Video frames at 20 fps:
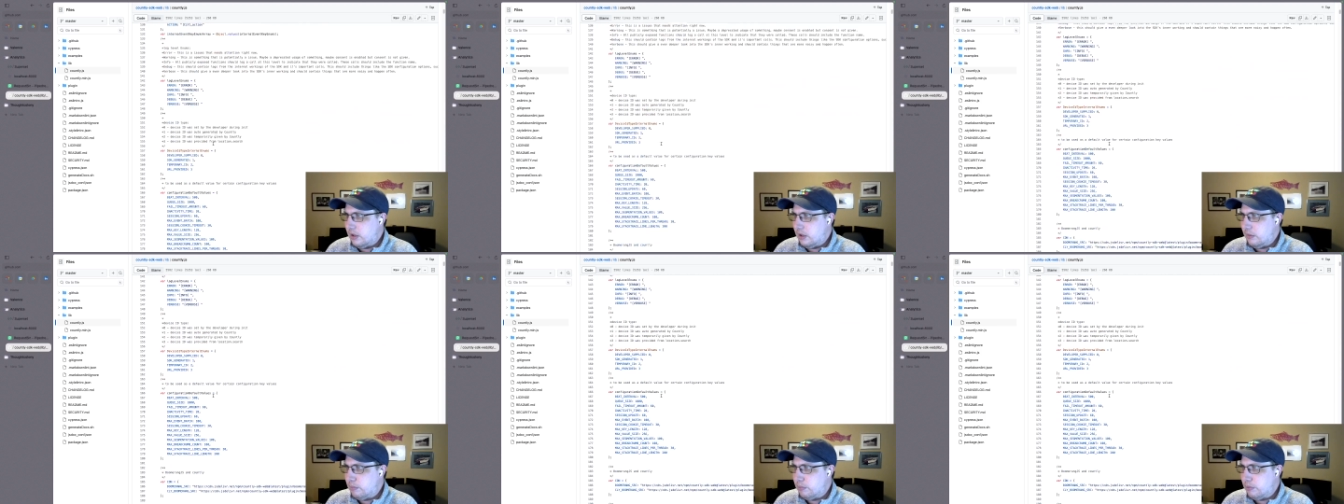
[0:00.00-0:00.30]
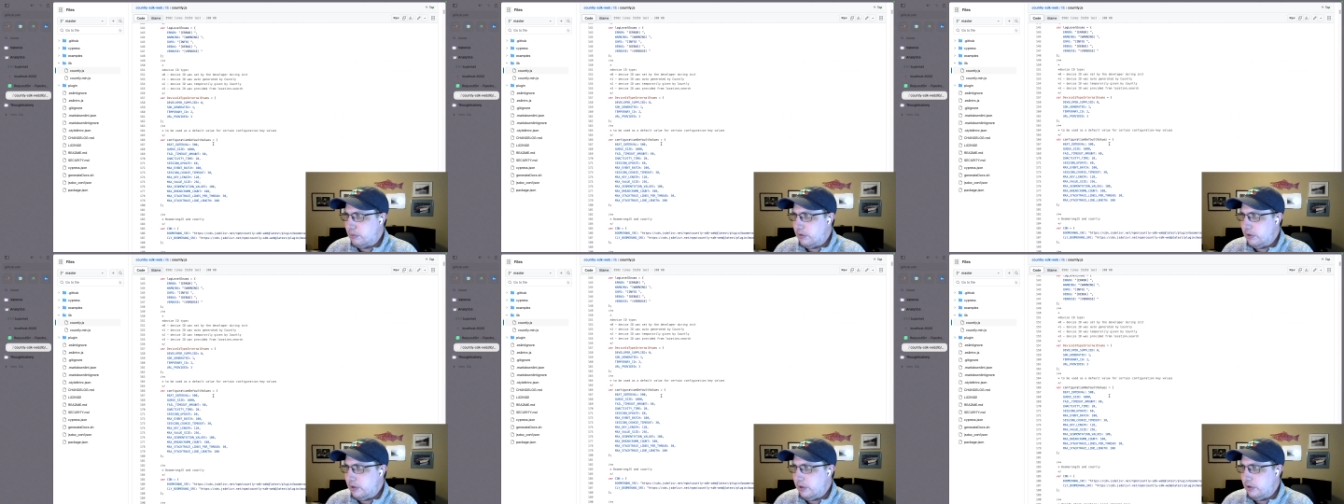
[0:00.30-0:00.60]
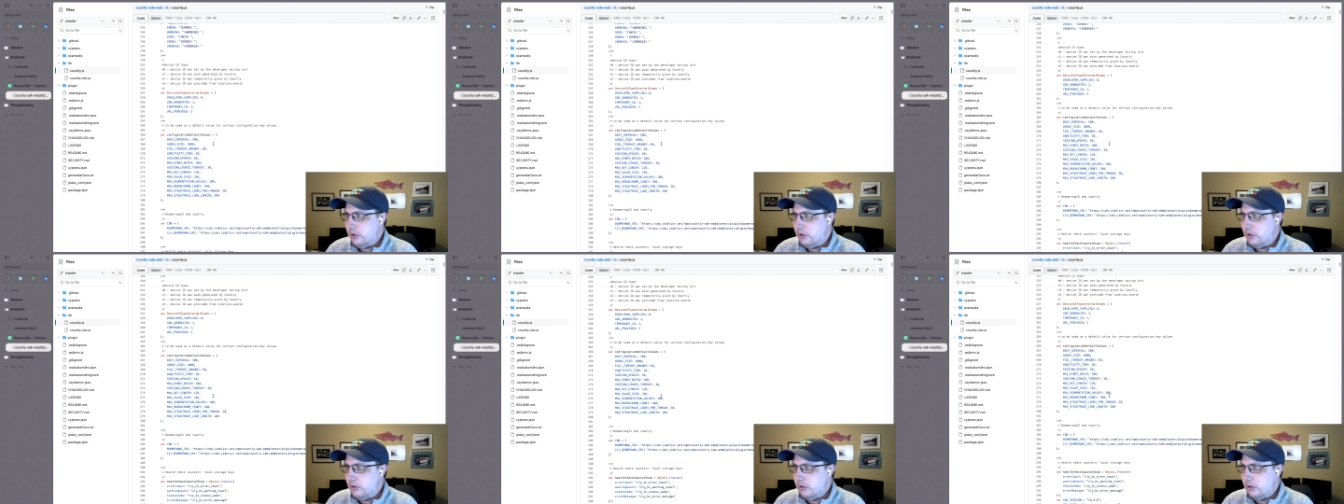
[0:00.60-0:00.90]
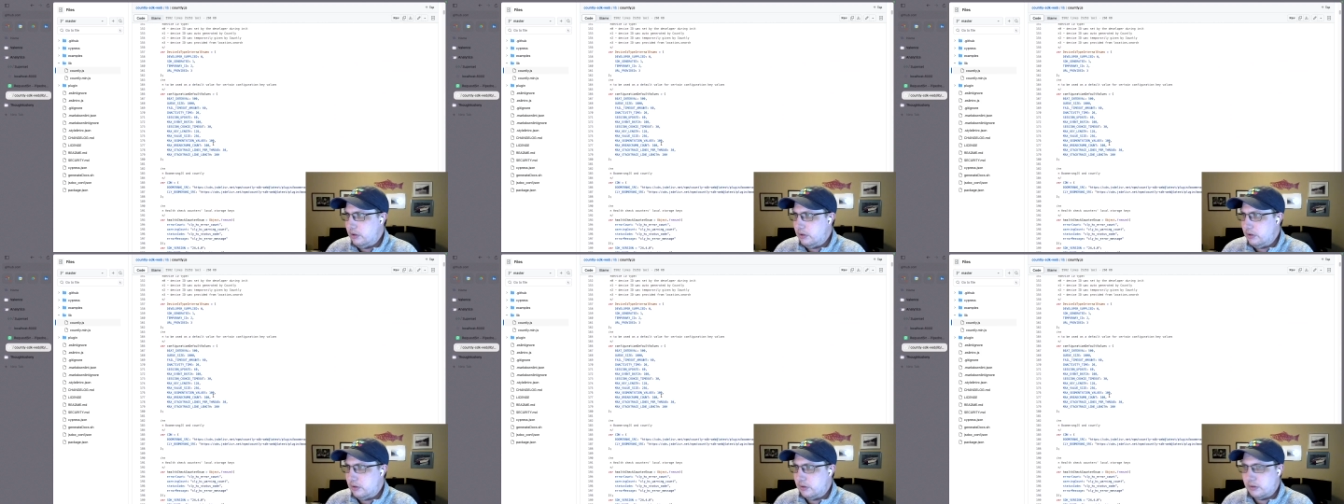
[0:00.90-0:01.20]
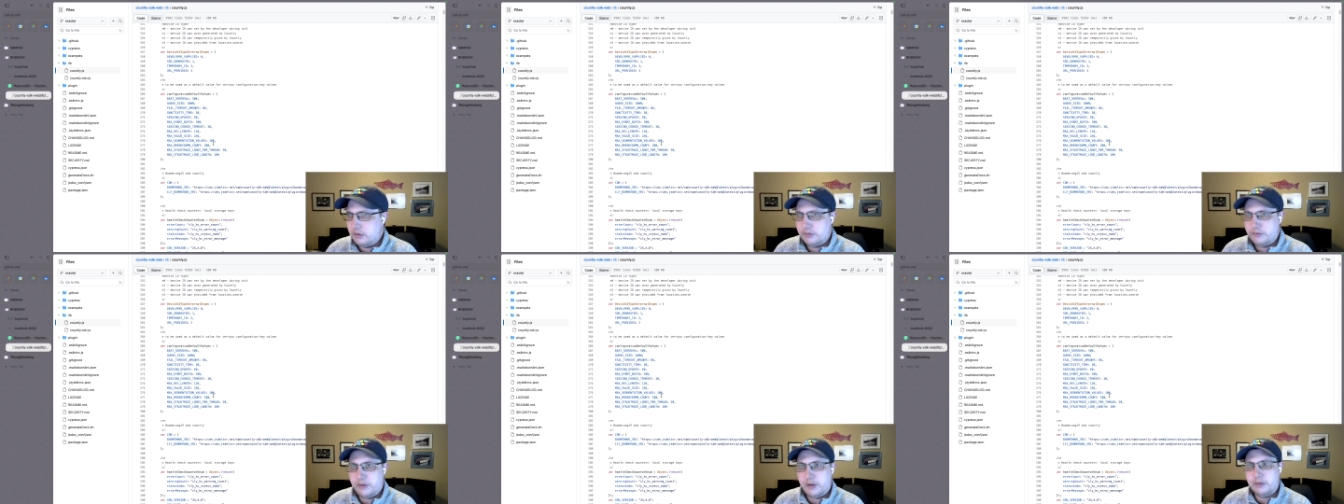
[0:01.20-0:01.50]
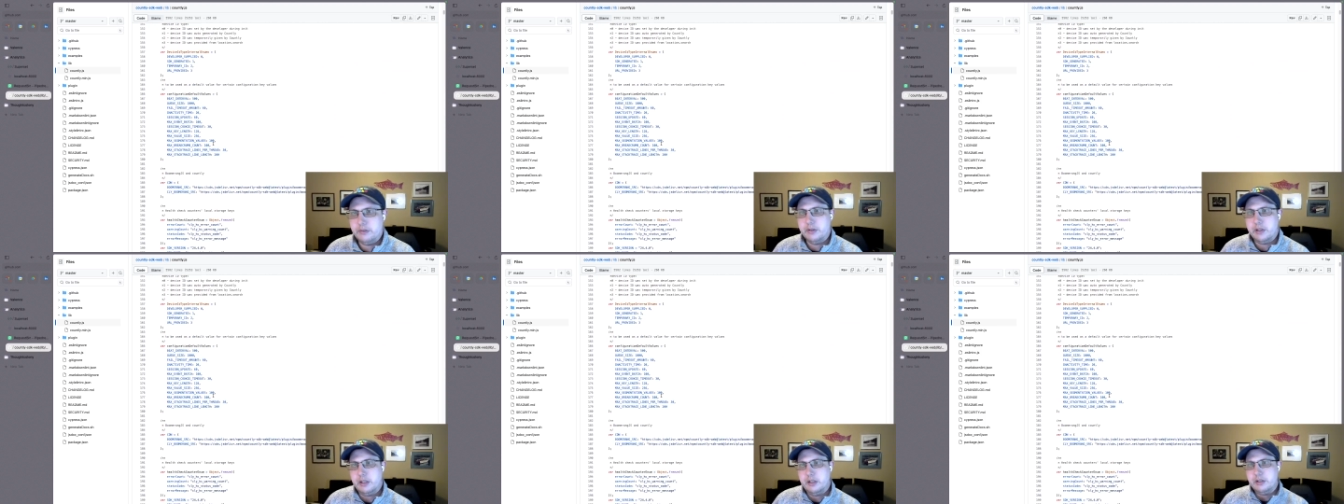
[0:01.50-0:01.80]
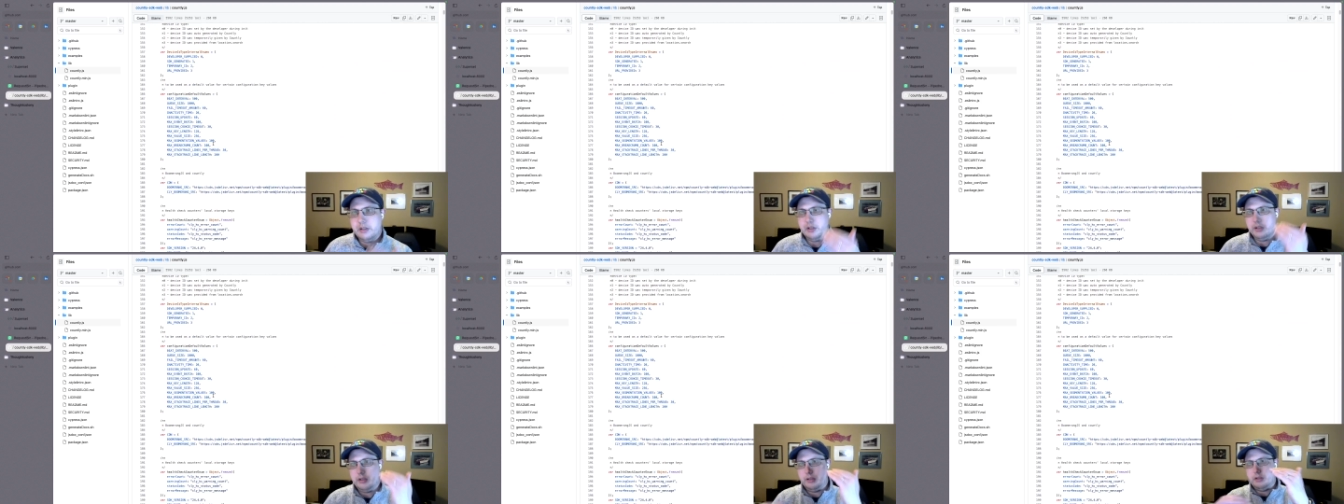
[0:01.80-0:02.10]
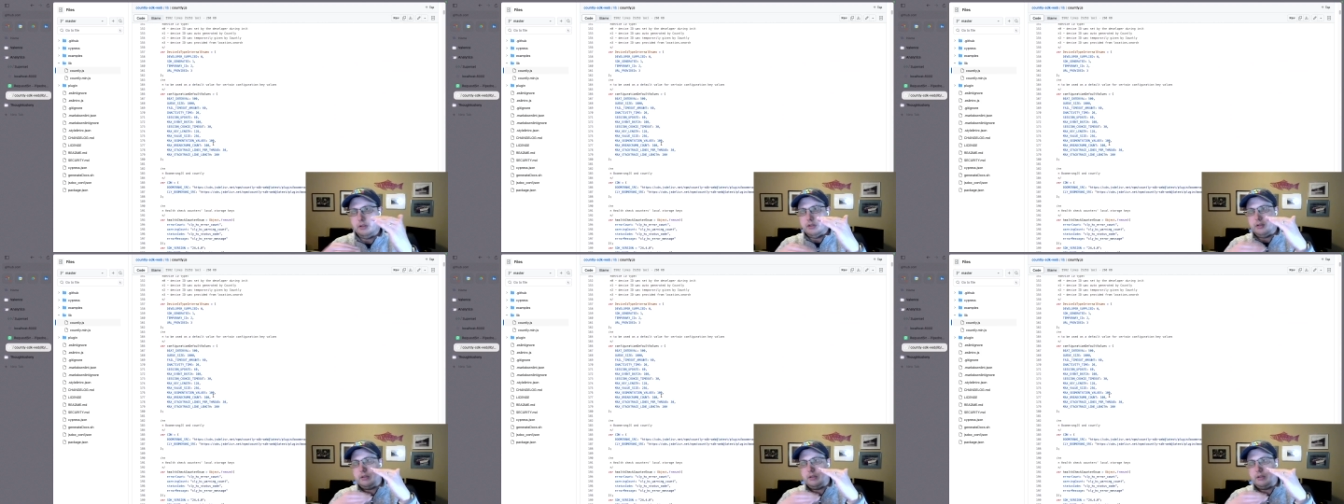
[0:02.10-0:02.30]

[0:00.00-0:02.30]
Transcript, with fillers: a pretty good foundation